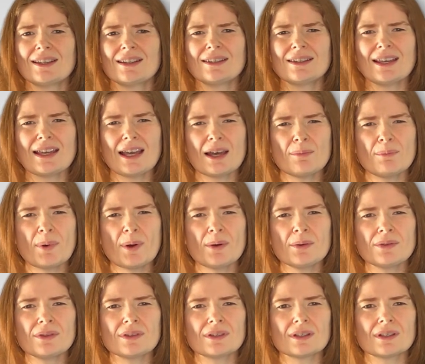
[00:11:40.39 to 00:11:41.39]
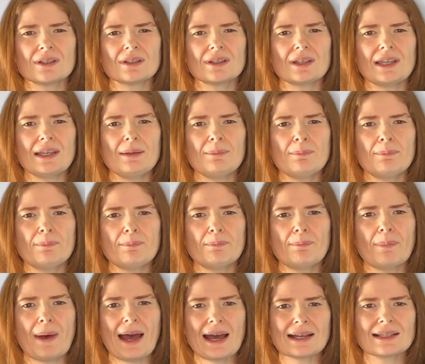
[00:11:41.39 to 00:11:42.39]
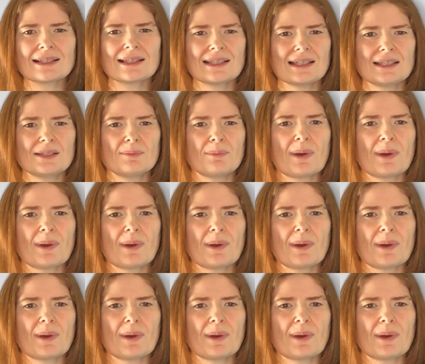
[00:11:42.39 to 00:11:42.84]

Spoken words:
They are both impacted